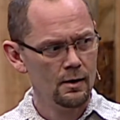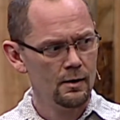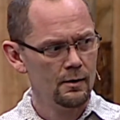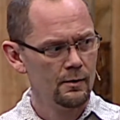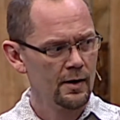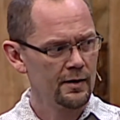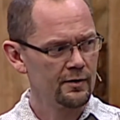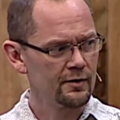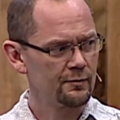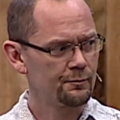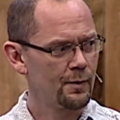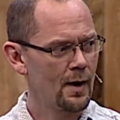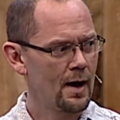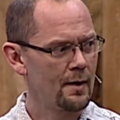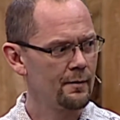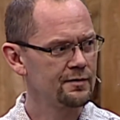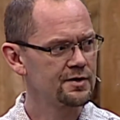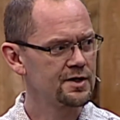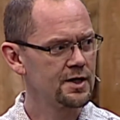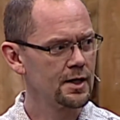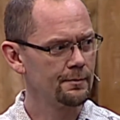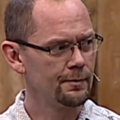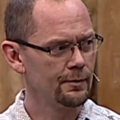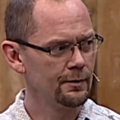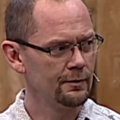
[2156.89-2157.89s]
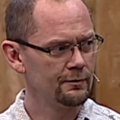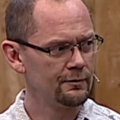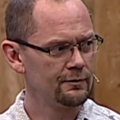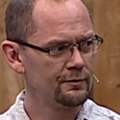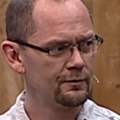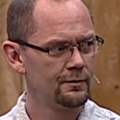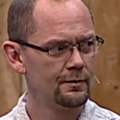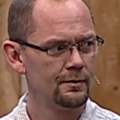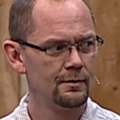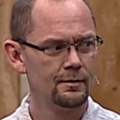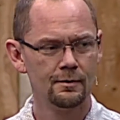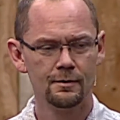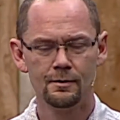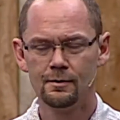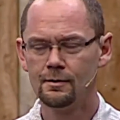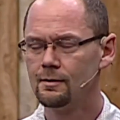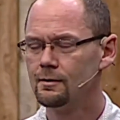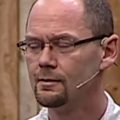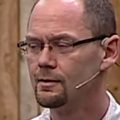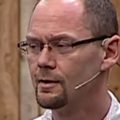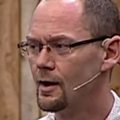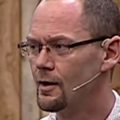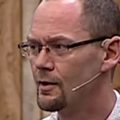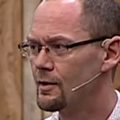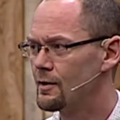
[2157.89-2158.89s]
I had this Promise Keepers
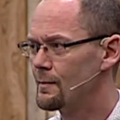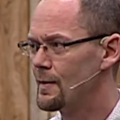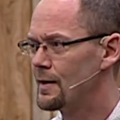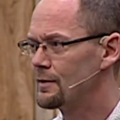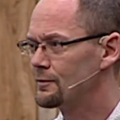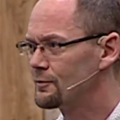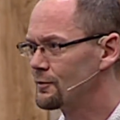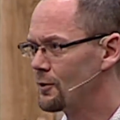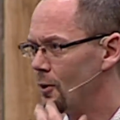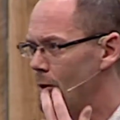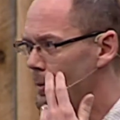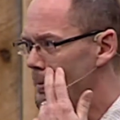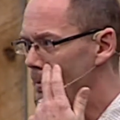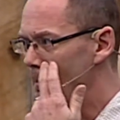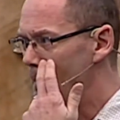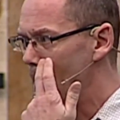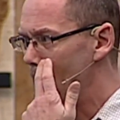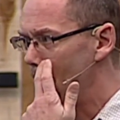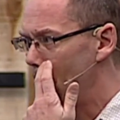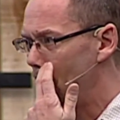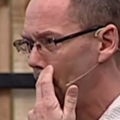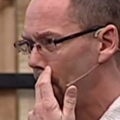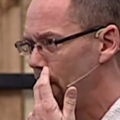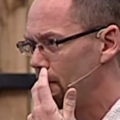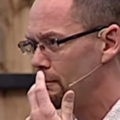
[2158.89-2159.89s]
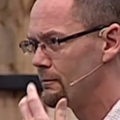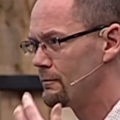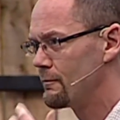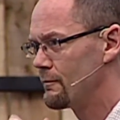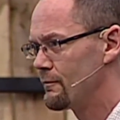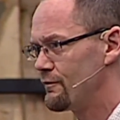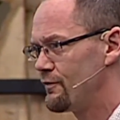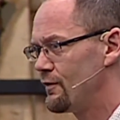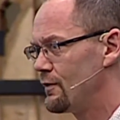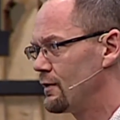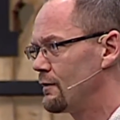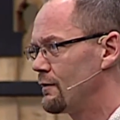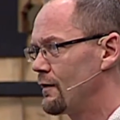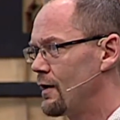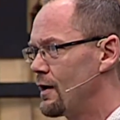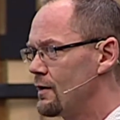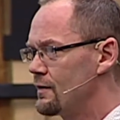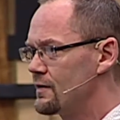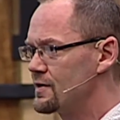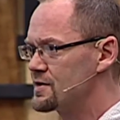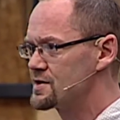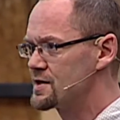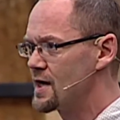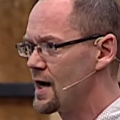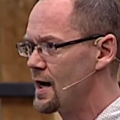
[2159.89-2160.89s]
down at the Metrodome, full of all
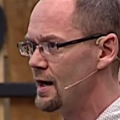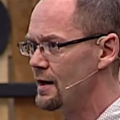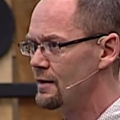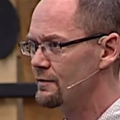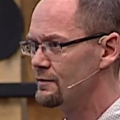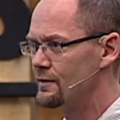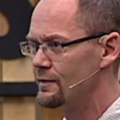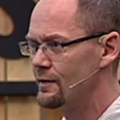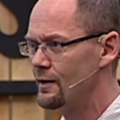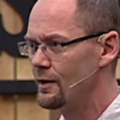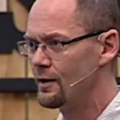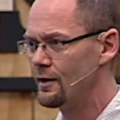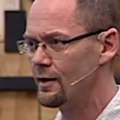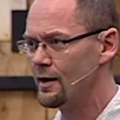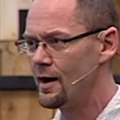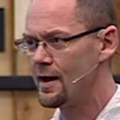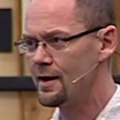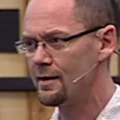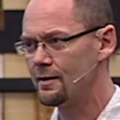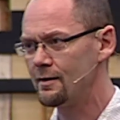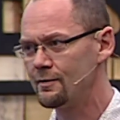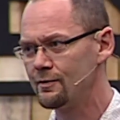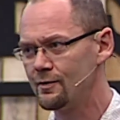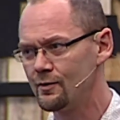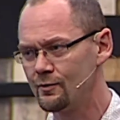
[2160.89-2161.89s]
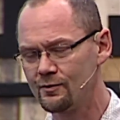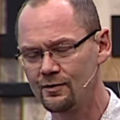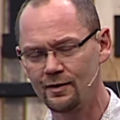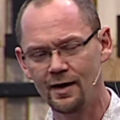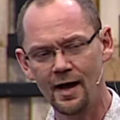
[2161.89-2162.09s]
these guys in there. And I, there's a